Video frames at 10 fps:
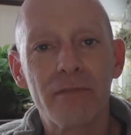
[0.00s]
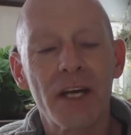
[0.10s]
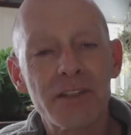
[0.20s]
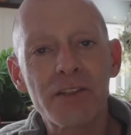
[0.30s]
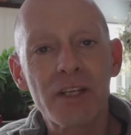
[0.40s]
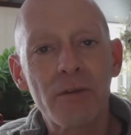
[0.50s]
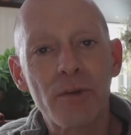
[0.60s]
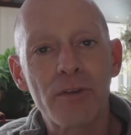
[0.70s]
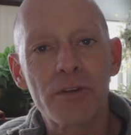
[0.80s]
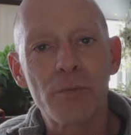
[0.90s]
That's the same
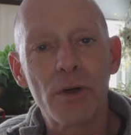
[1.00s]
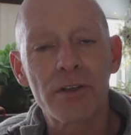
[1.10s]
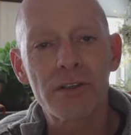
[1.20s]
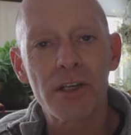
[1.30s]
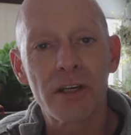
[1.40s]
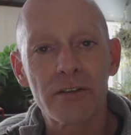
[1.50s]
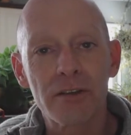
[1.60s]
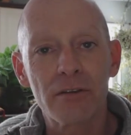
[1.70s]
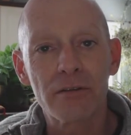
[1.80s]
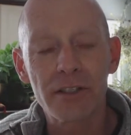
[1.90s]
thing this book is saying
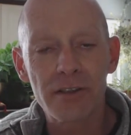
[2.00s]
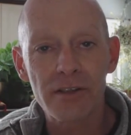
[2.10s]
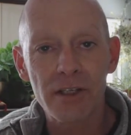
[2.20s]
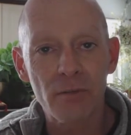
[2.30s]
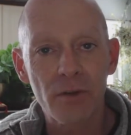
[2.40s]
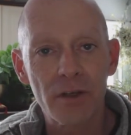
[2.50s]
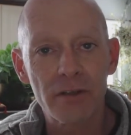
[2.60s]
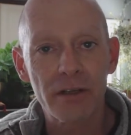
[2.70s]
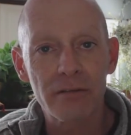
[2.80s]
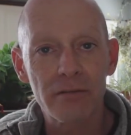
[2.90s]
to you. That's the same thing
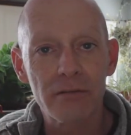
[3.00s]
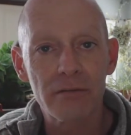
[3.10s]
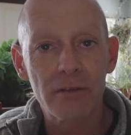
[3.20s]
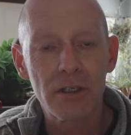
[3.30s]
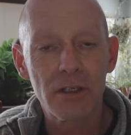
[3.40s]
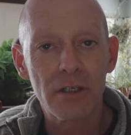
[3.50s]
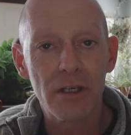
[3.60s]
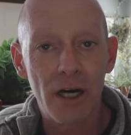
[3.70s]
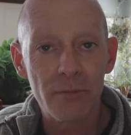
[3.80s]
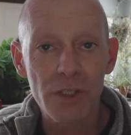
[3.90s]
that
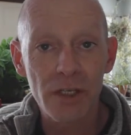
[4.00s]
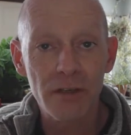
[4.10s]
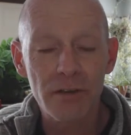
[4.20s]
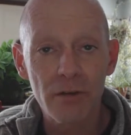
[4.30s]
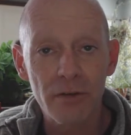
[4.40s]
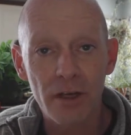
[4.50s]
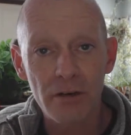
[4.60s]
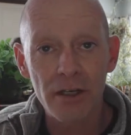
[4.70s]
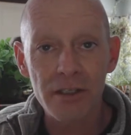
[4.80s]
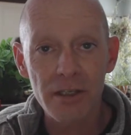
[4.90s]
I'm saying to you, that
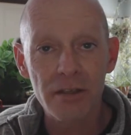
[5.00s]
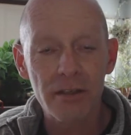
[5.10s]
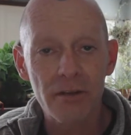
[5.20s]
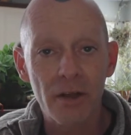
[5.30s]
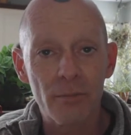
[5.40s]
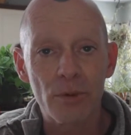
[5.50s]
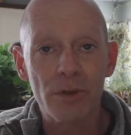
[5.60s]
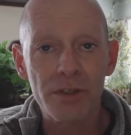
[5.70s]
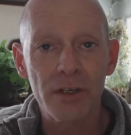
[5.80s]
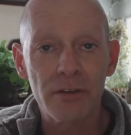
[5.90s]
Christ said to you, that
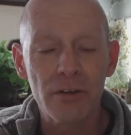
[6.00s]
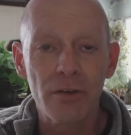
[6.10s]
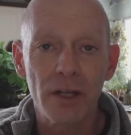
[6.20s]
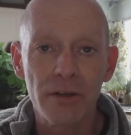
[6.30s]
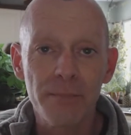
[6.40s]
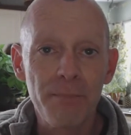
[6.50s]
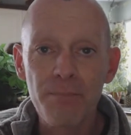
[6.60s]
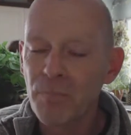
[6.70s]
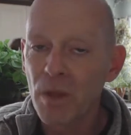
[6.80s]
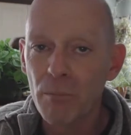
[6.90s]
Buddha said to you, that
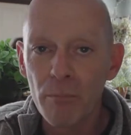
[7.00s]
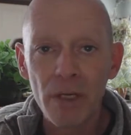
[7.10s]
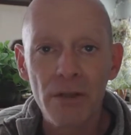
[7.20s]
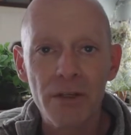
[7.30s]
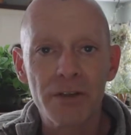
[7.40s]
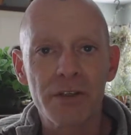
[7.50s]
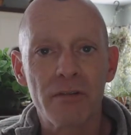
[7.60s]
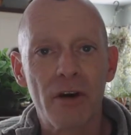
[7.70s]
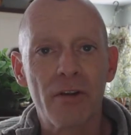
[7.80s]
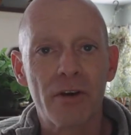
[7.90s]
millions
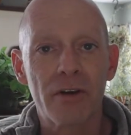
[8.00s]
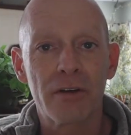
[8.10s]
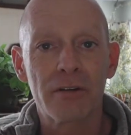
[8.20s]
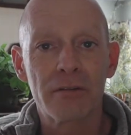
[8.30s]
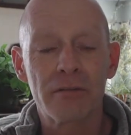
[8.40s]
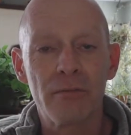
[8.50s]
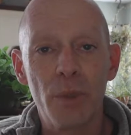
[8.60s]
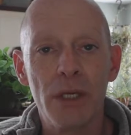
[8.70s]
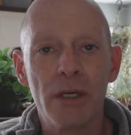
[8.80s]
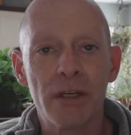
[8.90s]
of other
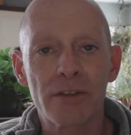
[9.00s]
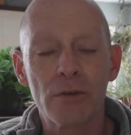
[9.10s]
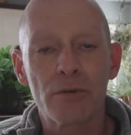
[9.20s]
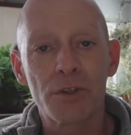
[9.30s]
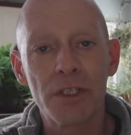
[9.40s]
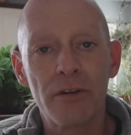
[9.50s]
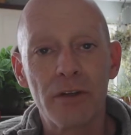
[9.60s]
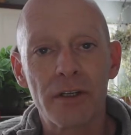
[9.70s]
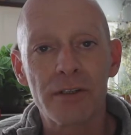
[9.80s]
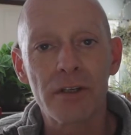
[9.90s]
beings who've seen
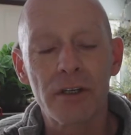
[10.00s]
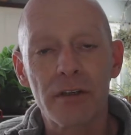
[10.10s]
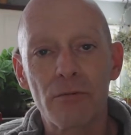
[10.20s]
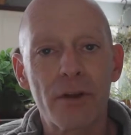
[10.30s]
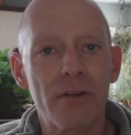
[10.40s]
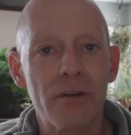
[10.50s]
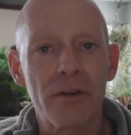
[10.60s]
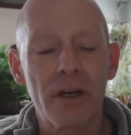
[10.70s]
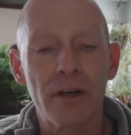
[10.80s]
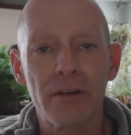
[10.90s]
this and written
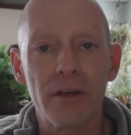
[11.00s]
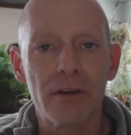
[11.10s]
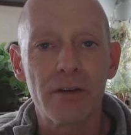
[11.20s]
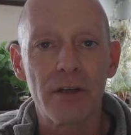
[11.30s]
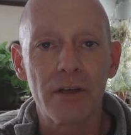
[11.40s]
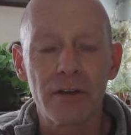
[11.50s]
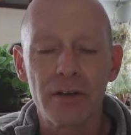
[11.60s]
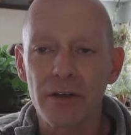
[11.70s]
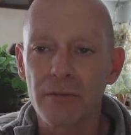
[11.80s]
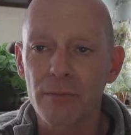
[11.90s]

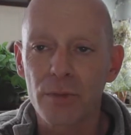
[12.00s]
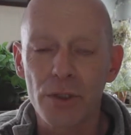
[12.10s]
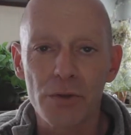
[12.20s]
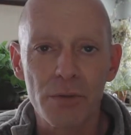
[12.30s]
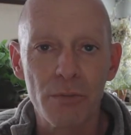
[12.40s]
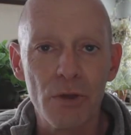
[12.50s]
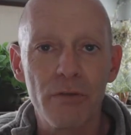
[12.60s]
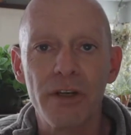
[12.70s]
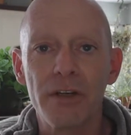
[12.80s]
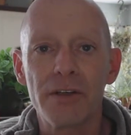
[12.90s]
and produced
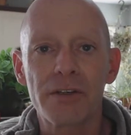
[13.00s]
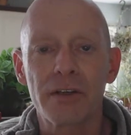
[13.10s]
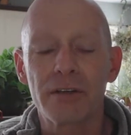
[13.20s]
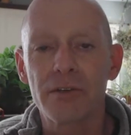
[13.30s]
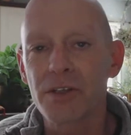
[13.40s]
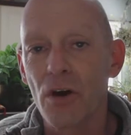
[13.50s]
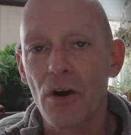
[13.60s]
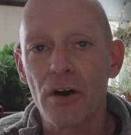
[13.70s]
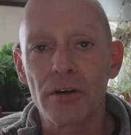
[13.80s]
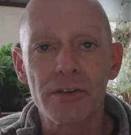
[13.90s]
movies and
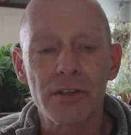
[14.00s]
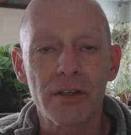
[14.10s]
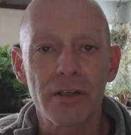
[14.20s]
songs,